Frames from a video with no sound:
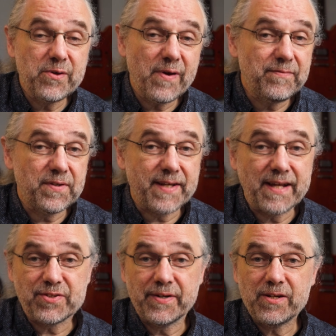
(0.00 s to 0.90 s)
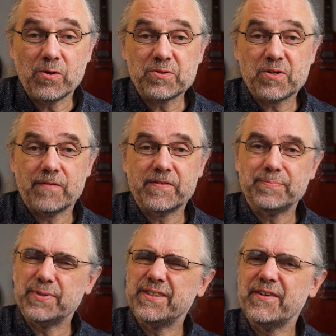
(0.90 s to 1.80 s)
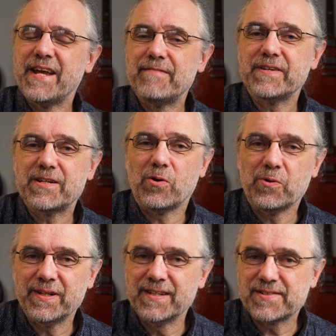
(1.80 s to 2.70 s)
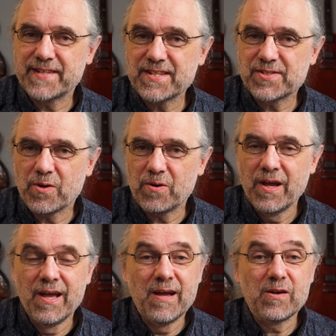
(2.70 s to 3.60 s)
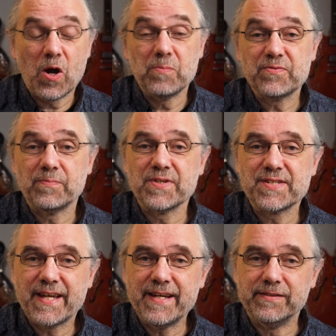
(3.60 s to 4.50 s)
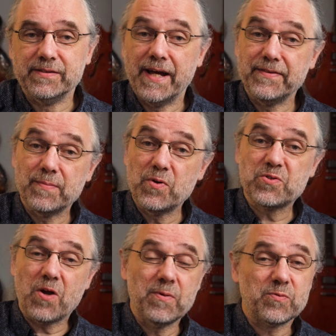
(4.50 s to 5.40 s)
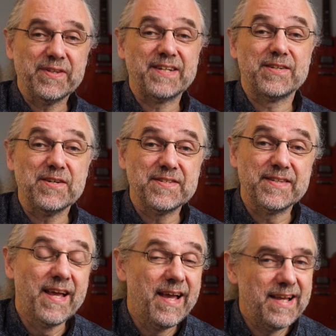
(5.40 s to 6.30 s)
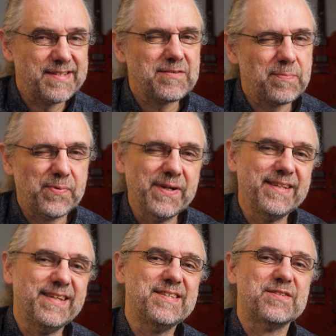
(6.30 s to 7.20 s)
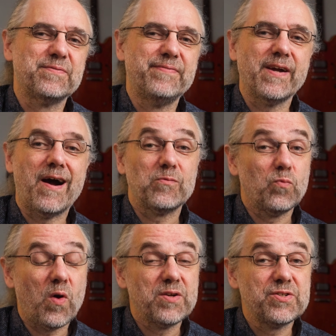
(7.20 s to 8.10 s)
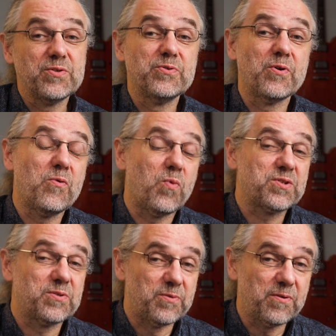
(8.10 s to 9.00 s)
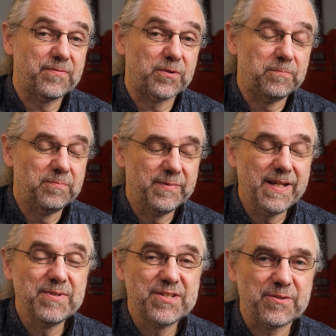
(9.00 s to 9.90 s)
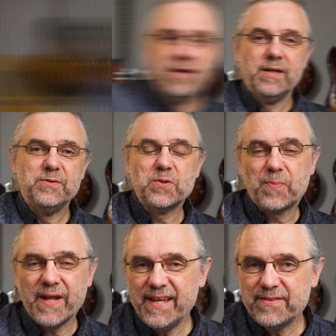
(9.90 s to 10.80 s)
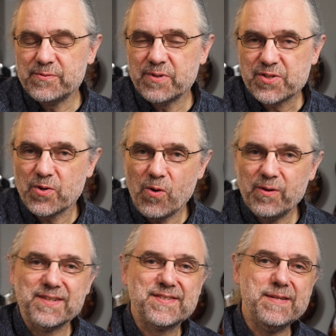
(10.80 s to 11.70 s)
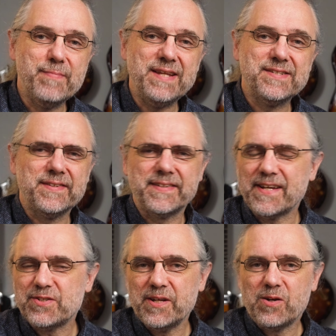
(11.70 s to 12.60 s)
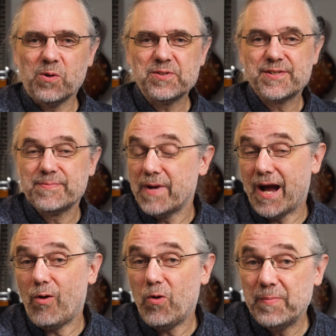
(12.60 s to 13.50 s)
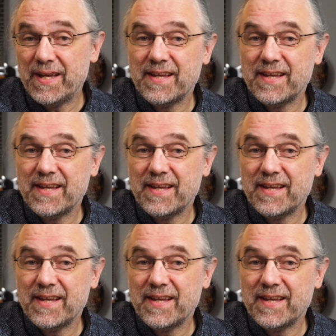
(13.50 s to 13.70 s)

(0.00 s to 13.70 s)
have the diatonic chords covered, but not every chord in a jazz song comes from the scale. And the most common one that doesn't is actually pretty easy to figure out once you know what to look for. Let me show you. You're playing through a song in C major. The diatonic chords are all making